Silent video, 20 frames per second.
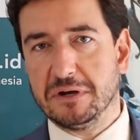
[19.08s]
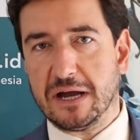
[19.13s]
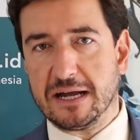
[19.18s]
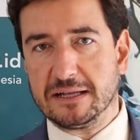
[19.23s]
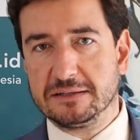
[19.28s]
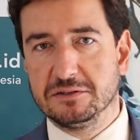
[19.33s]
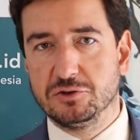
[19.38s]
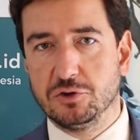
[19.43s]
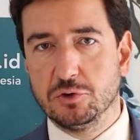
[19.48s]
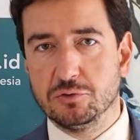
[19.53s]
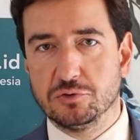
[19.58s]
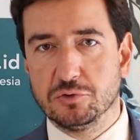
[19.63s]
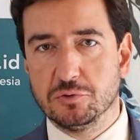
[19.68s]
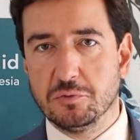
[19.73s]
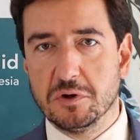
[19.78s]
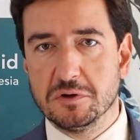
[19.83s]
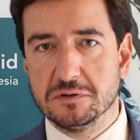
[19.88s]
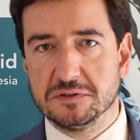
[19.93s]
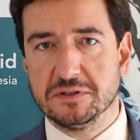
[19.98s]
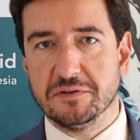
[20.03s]
attitude
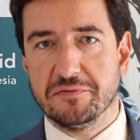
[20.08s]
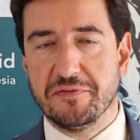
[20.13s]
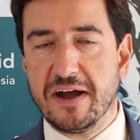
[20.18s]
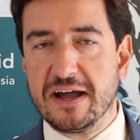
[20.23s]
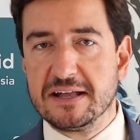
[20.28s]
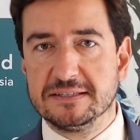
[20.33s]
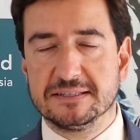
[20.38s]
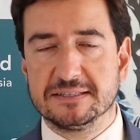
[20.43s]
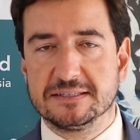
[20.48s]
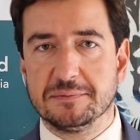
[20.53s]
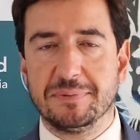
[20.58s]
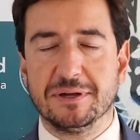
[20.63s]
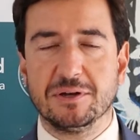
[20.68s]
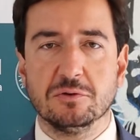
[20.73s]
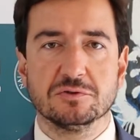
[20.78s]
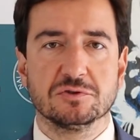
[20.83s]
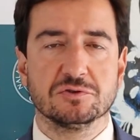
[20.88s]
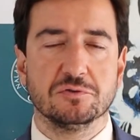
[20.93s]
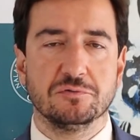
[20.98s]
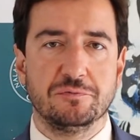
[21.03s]
towards defense, but
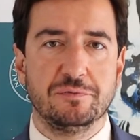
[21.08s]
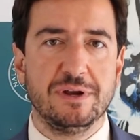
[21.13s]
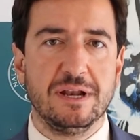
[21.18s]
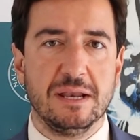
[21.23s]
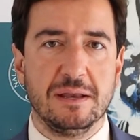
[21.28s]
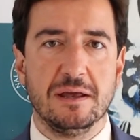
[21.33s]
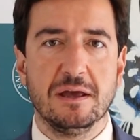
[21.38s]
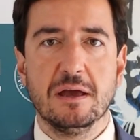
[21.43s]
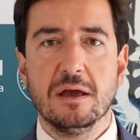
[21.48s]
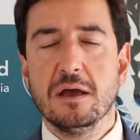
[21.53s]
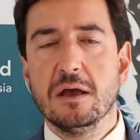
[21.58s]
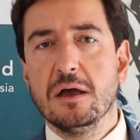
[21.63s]
also really